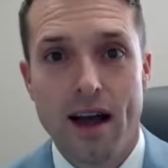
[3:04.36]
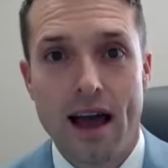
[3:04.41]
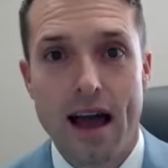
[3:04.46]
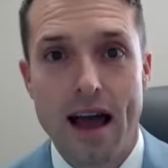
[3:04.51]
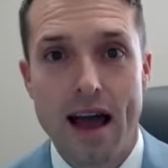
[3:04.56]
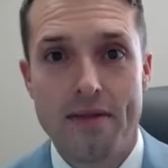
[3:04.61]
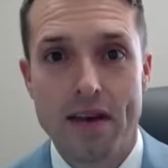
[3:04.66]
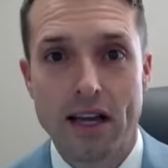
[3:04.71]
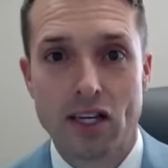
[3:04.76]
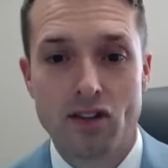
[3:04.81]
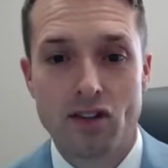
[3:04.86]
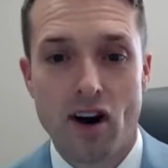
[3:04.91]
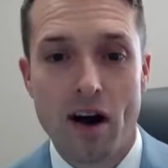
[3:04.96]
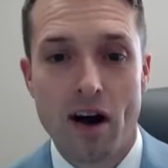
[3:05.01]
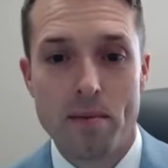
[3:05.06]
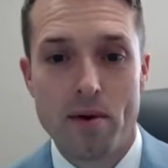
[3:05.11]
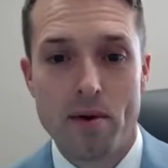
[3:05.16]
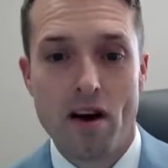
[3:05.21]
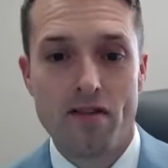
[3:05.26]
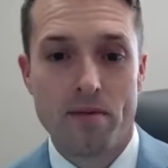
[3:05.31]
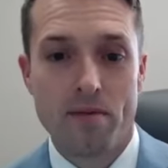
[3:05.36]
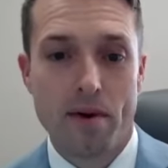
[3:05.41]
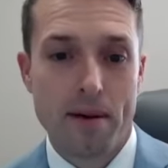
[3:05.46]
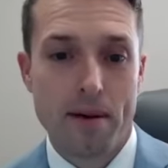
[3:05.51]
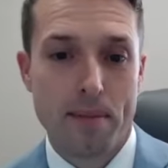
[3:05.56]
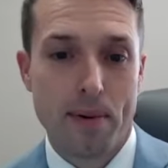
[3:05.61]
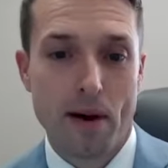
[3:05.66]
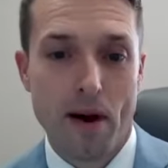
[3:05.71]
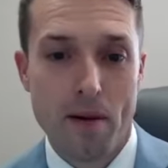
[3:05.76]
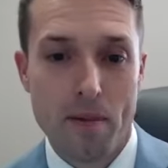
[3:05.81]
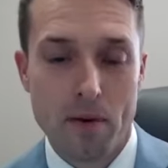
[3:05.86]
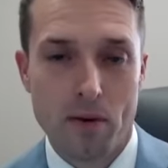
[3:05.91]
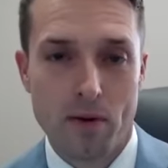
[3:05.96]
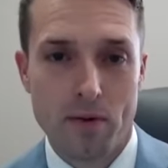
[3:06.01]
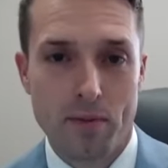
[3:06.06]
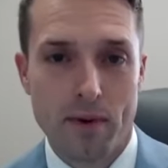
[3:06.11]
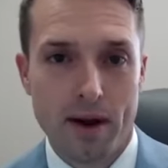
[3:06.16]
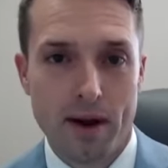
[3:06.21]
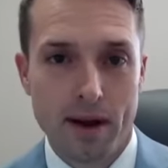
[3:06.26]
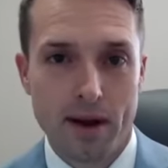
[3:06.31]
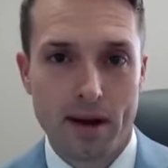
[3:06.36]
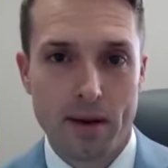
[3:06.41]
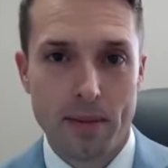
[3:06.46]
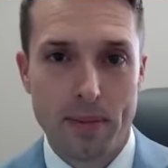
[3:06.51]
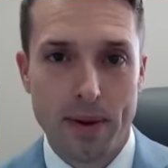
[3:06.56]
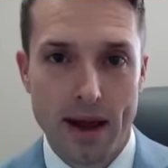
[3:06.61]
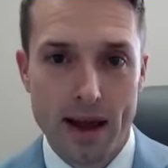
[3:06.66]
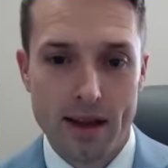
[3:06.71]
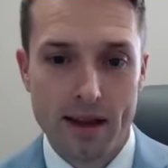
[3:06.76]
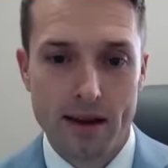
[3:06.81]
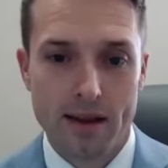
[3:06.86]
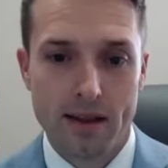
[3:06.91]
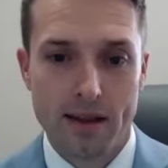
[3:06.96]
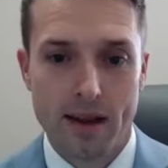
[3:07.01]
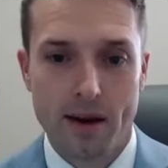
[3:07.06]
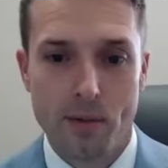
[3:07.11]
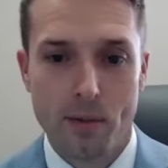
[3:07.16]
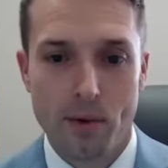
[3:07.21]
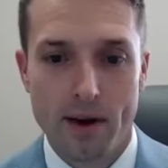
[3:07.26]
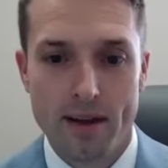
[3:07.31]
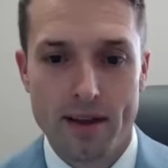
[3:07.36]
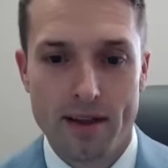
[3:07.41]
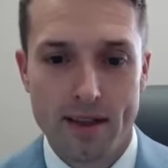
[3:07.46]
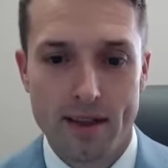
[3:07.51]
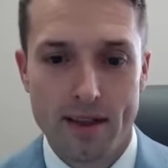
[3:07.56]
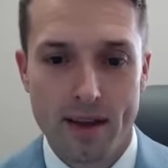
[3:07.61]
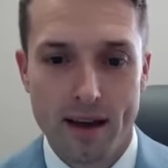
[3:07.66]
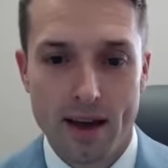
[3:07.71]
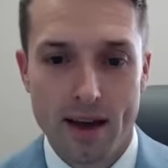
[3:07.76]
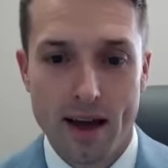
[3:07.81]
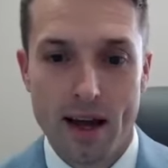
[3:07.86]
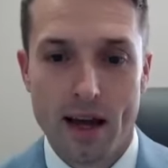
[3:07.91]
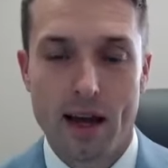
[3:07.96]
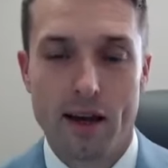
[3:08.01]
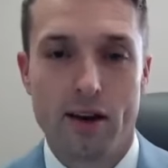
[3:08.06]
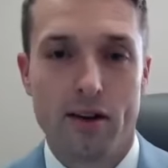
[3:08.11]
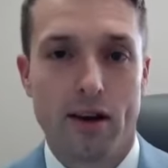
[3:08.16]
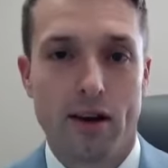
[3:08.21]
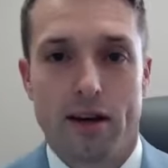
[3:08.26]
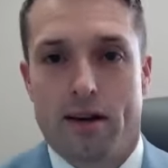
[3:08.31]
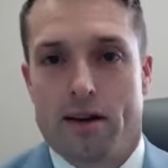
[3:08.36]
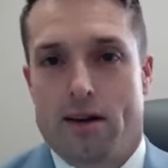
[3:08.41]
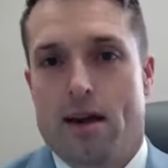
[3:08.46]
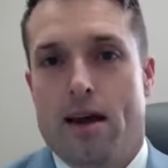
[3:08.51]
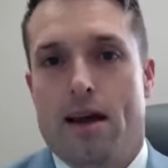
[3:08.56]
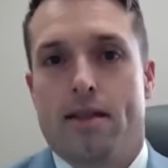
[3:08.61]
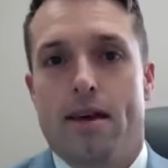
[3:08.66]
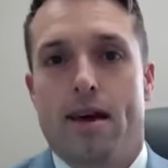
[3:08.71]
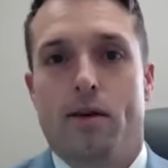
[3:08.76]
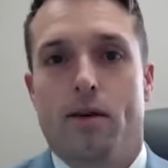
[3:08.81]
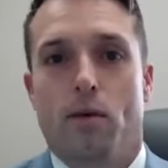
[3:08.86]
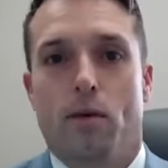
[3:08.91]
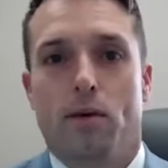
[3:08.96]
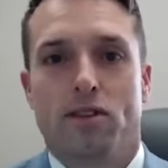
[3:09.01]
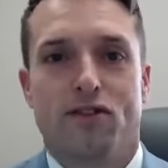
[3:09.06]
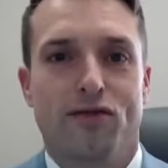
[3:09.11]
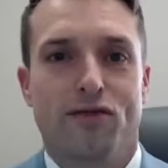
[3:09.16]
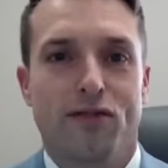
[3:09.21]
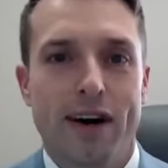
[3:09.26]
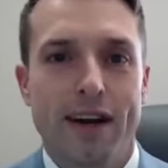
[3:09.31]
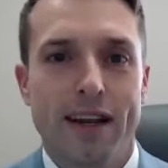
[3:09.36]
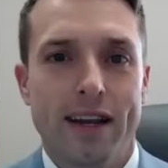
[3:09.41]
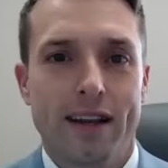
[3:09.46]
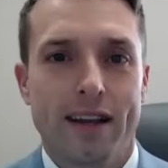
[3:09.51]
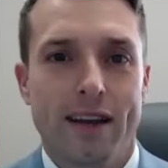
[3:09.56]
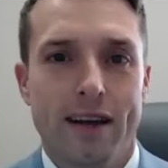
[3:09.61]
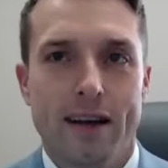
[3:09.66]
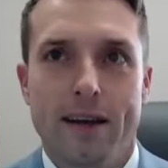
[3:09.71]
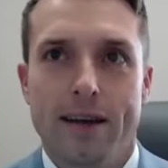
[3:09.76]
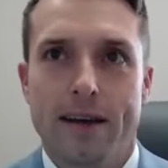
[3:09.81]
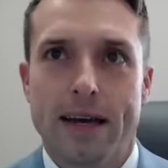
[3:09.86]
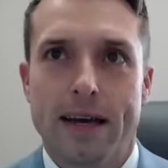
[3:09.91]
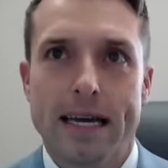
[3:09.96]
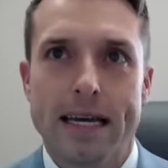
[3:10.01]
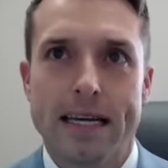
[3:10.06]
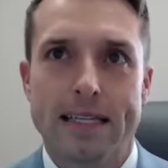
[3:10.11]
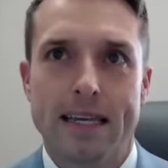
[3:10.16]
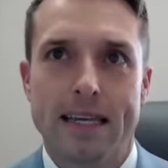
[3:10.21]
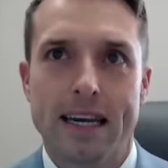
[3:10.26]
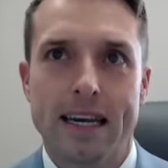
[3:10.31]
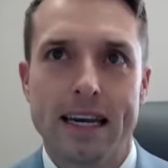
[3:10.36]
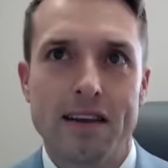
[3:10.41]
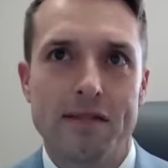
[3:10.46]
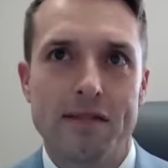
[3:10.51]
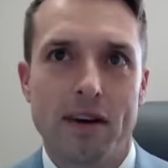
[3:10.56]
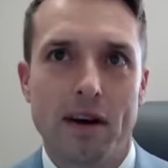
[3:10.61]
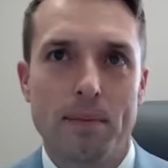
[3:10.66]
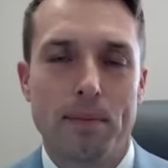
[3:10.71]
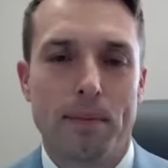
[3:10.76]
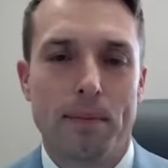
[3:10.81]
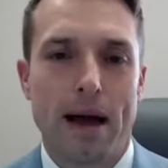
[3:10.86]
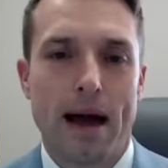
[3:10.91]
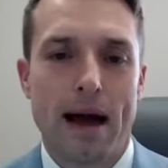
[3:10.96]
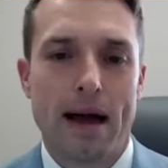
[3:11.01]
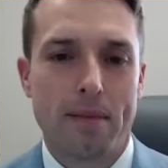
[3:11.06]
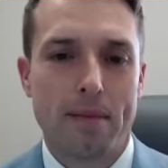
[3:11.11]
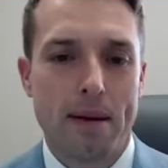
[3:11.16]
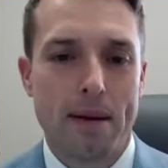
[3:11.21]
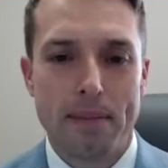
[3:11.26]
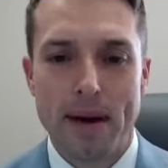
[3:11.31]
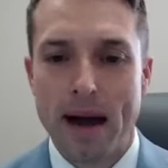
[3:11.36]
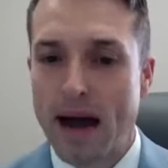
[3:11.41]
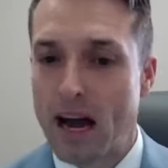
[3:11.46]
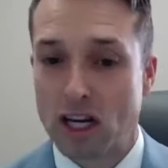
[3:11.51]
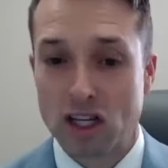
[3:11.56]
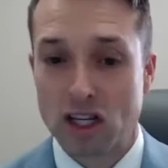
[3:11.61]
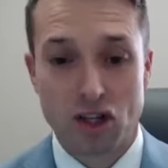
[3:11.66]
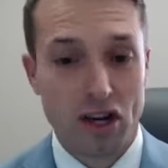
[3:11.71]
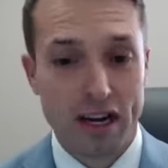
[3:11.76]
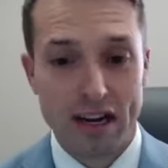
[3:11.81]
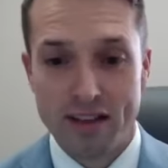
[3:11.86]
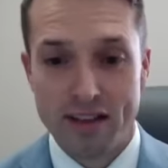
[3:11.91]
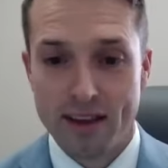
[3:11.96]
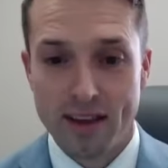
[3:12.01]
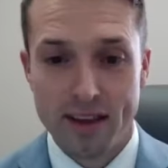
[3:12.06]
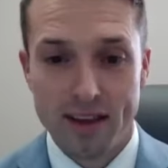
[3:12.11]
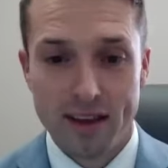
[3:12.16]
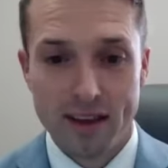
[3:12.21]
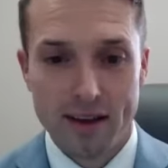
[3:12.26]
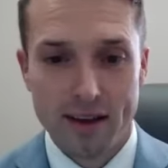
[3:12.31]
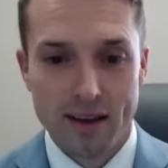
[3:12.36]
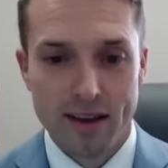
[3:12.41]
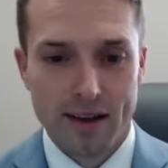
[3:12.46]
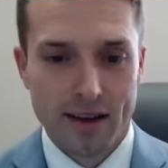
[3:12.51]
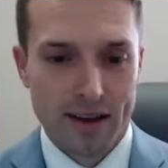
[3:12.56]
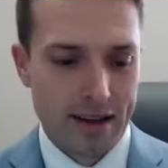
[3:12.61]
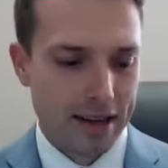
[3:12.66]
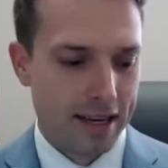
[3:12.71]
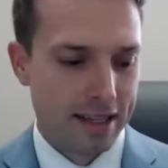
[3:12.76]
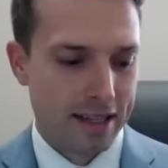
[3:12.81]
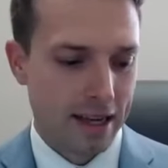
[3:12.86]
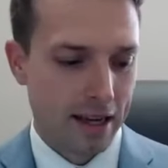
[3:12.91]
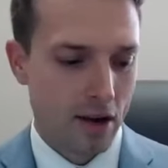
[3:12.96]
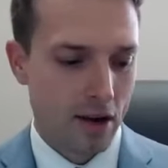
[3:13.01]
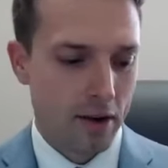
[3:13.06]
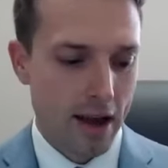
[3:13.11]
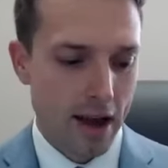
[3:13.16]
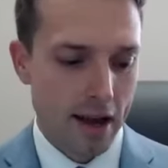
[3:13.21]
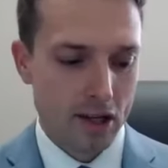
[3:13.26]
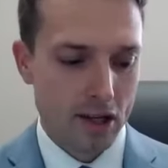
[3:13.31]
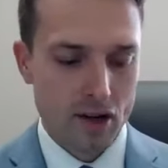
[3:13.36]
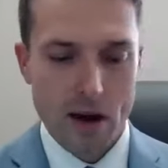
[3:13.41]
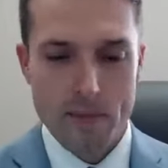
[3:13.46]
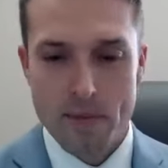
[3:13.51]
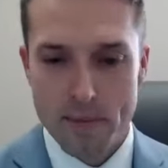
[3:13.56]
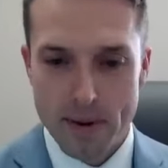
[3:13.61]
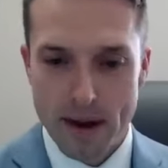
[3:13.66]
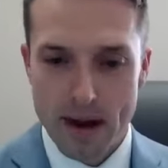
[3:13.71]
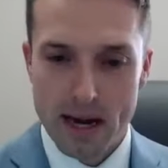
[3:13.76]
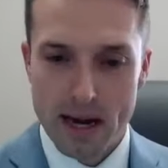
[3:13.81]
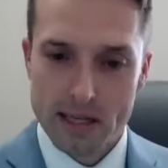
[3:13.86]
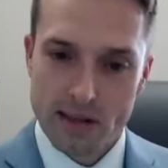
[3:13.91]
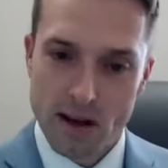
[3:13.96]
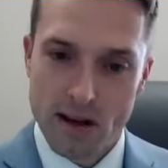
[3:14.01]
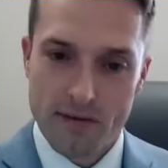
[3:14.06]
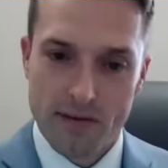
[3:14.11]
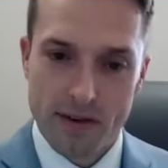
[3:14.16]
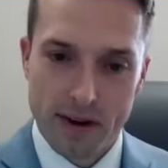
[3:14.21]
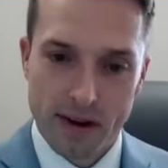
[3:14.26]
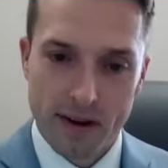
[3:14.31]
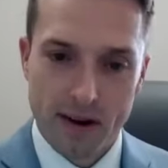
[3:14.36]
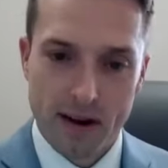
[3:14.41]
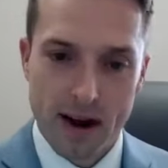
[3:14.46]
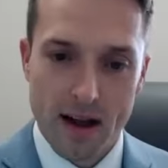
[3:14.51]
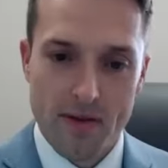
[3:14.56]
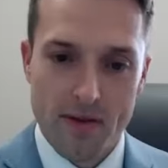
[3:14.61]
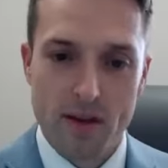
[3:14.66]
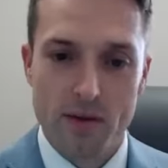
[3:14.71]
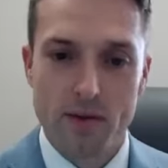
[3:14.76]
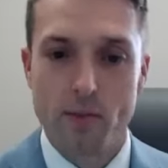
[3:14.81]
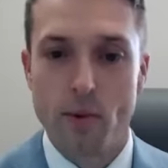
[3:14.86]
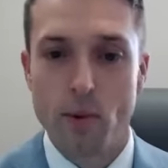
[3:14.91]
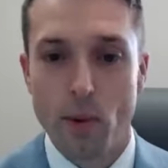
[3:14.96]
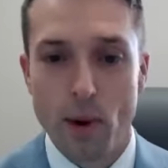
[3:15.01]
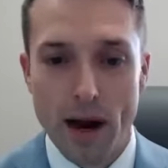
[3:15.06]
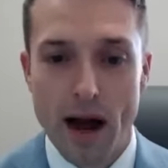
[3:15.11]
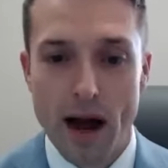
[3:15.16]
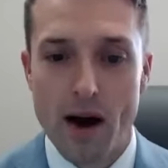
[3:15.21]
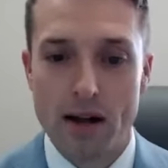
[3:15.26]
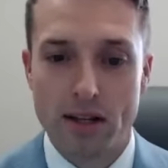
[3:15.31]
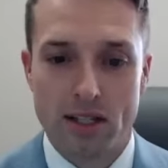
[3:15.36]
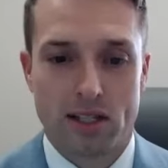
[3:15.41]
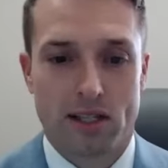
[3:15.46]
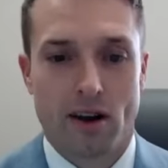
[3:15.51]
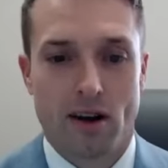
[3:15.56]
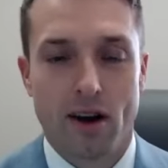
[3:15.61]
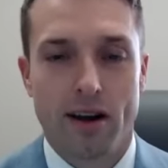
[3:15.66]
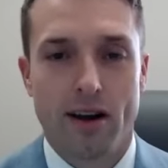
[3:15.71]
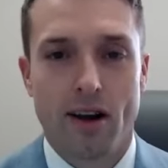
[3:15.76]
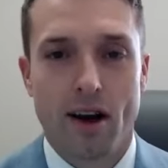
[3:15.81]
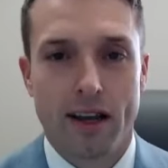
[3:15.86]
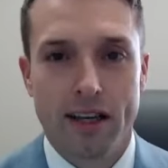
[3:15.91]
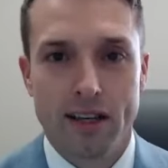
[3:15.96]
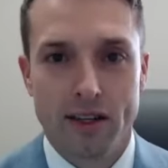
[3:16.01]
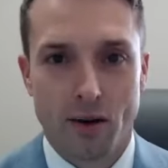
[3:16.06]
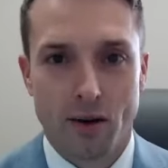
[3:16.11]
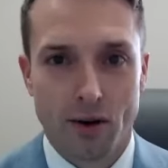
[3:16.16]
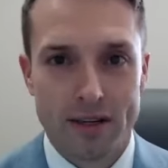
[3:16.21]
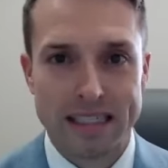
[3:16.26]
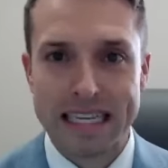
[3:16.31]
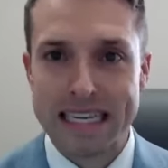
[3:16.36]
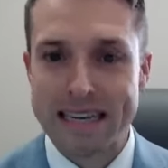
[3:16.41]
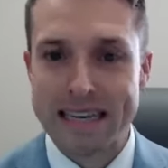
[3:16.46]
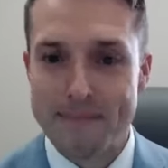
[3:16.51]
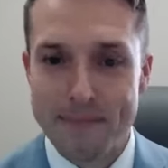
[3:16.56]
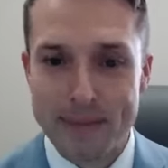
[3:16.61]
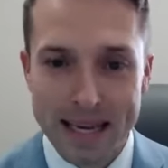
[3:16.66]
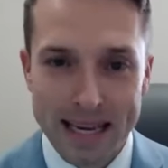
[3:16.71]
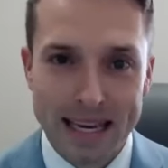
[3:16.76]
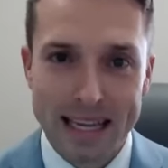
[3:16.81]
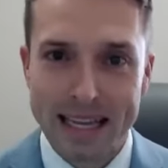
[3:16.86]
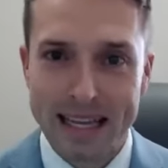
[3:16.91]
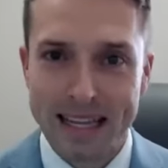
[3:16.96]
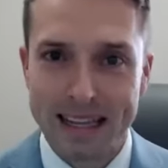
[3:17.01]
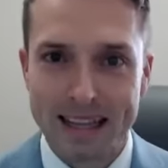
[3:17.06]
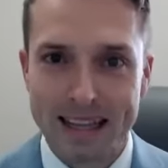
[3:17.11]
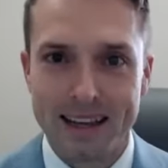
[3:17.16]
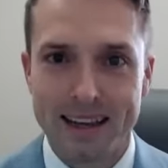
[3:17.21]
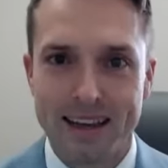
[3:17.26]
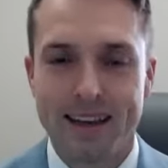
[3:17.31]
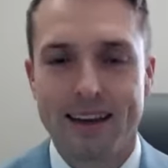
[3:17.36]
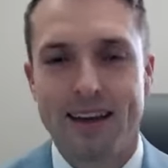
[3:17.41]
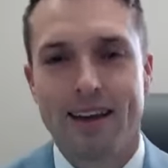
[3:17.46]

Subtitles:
and they dropped me off at my apartment with my companion that I'm with. And then what was funny is I didn't even unpack my bags or anything. He's like, okay, drop your bags off here. And then we went out and just started knocking doors immediately.